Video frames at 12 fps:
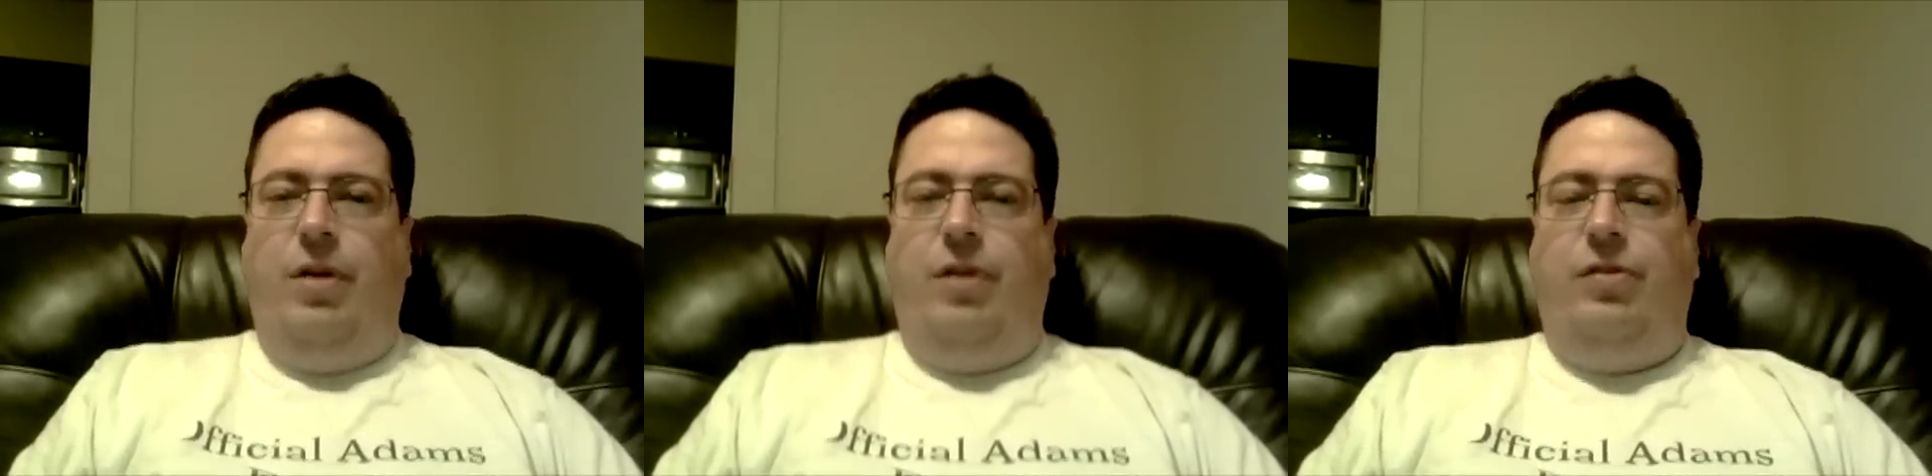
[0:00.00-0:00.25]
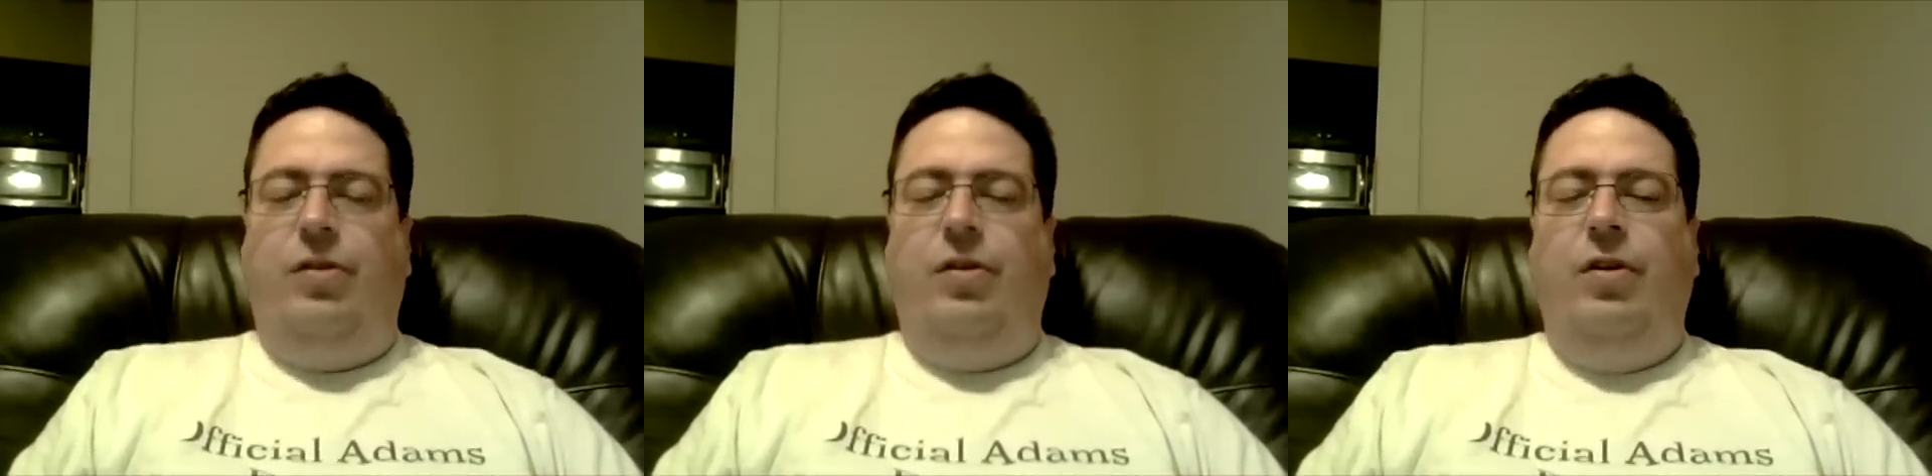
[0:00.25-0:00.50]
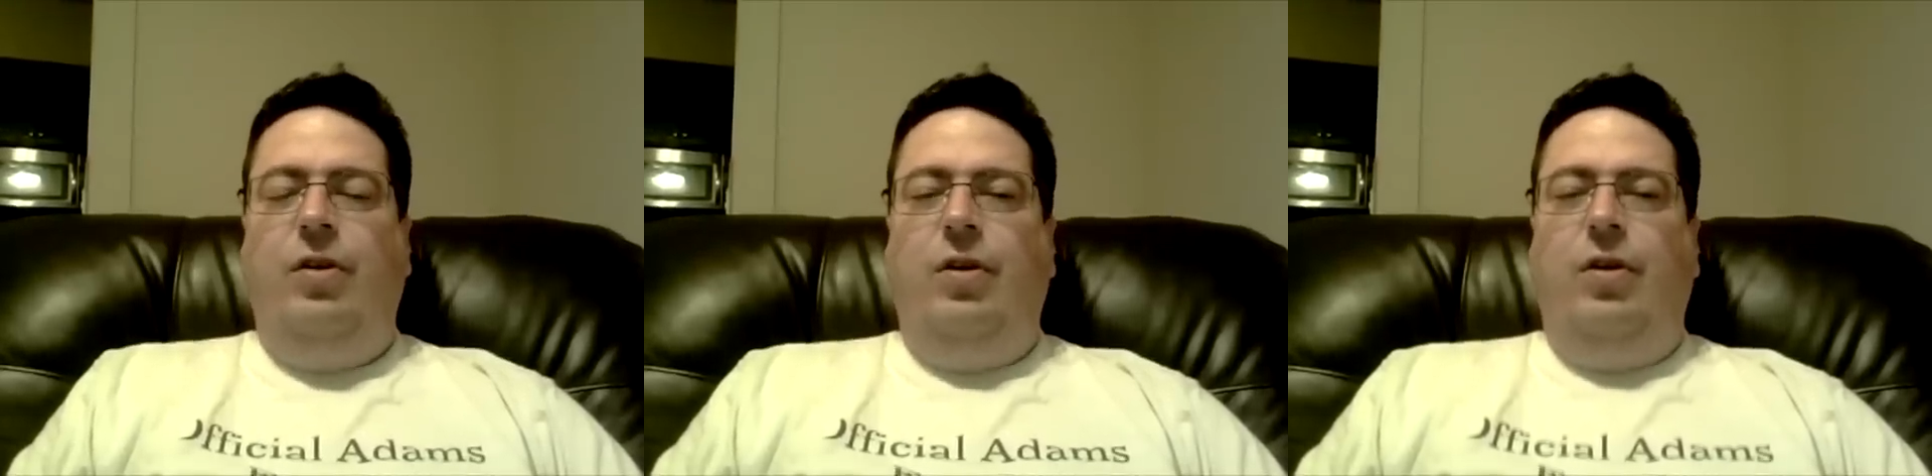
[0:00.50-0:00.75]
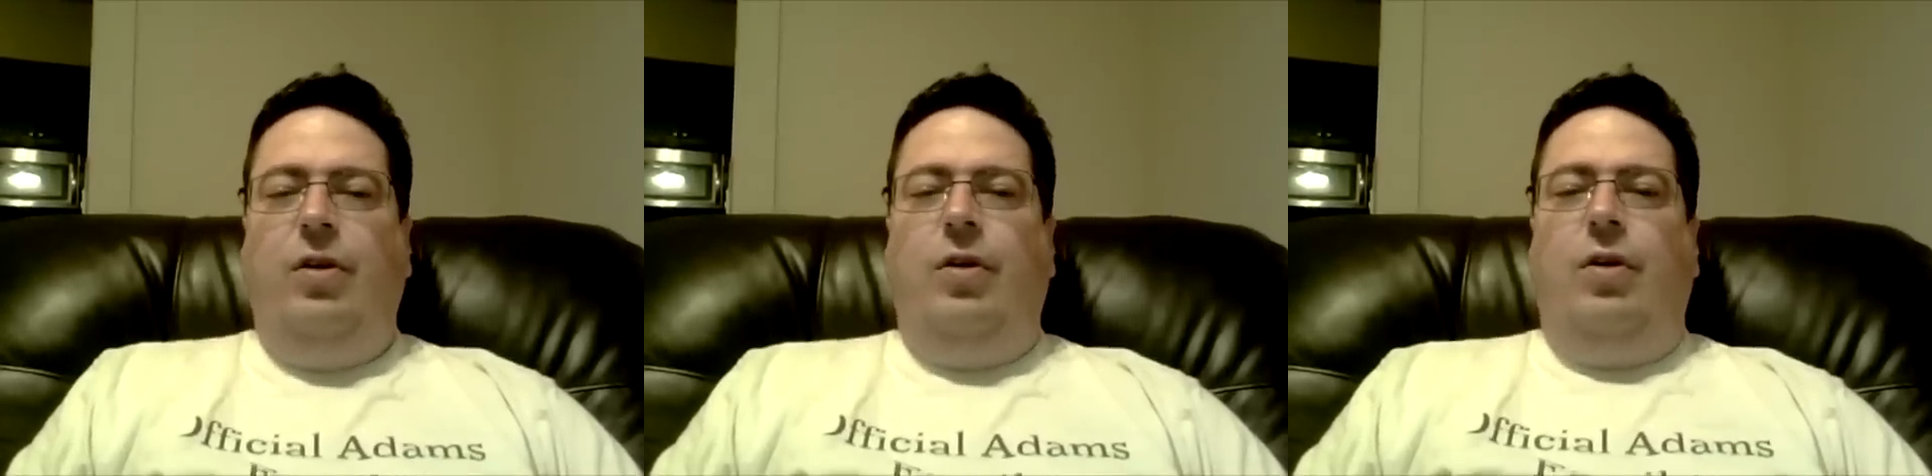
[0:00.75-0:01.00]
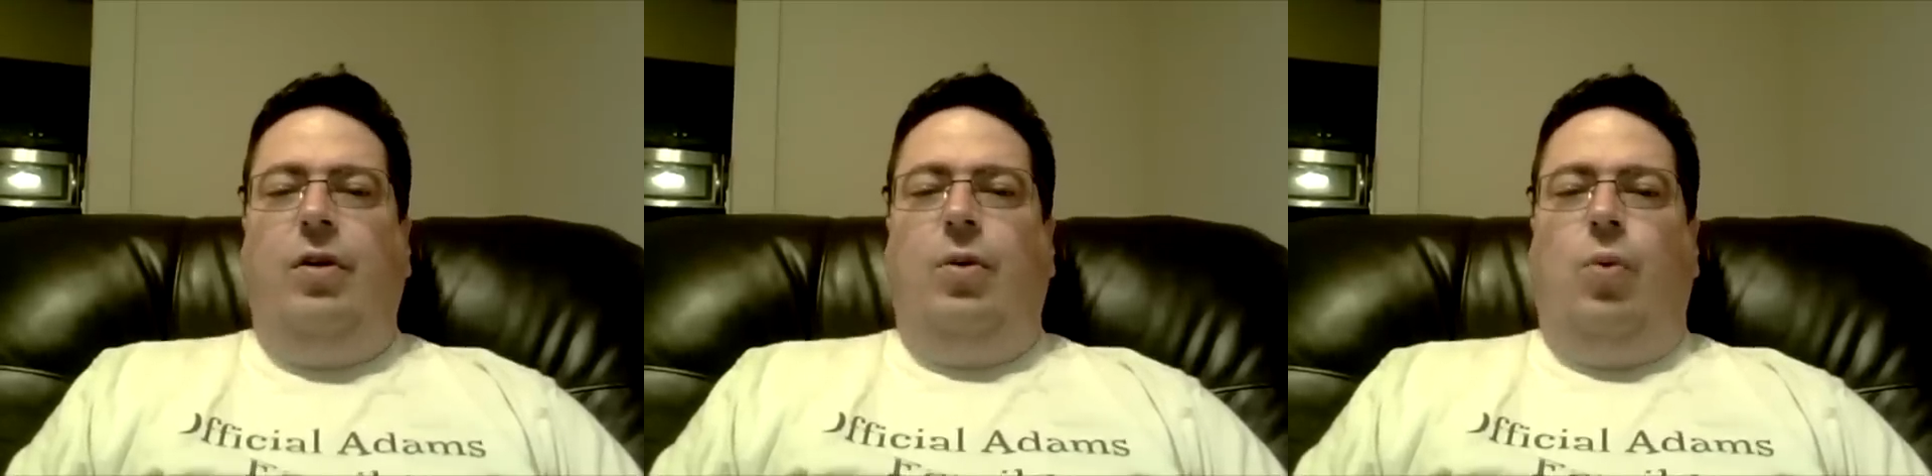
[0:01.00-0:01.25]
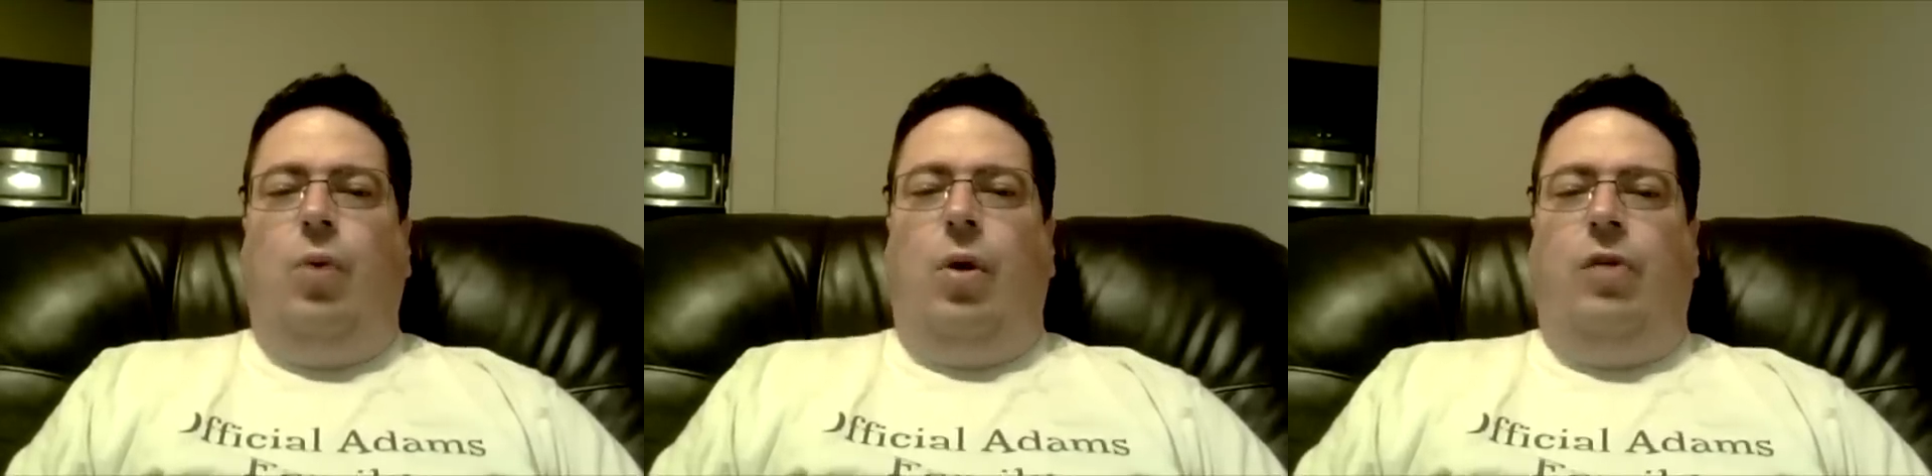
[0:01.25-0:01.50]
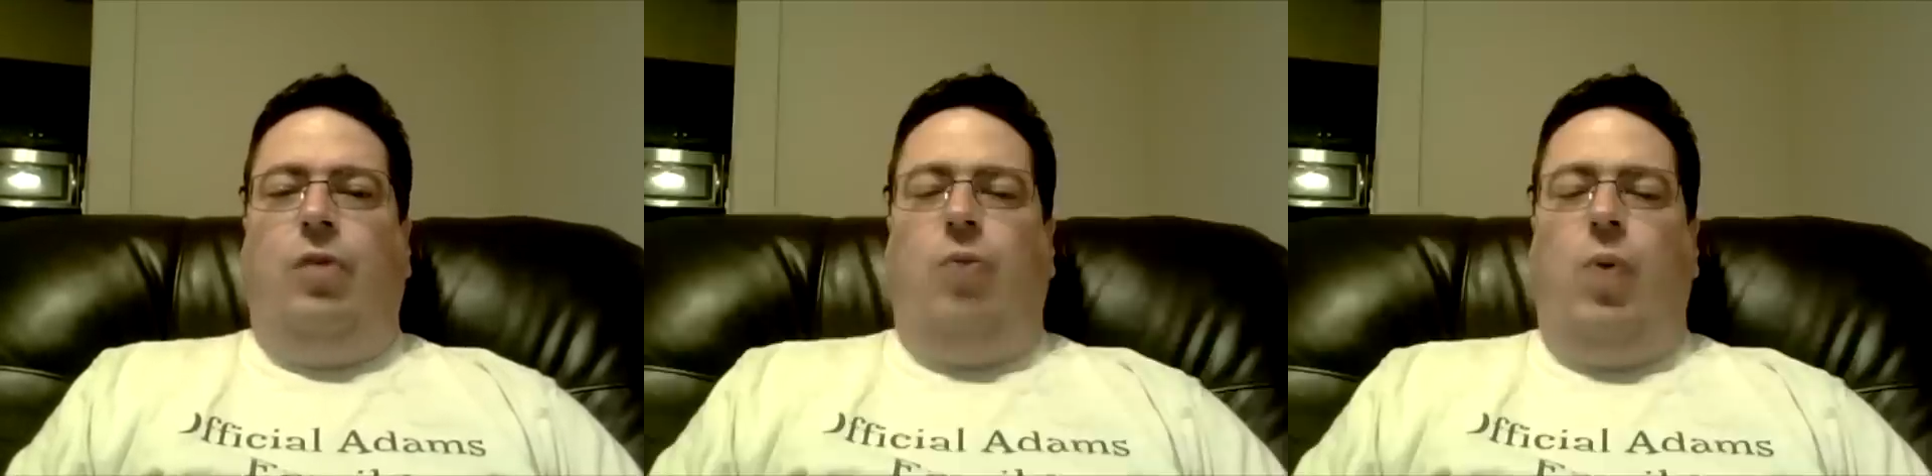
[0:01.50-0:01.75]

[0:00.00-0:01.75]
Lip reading: this was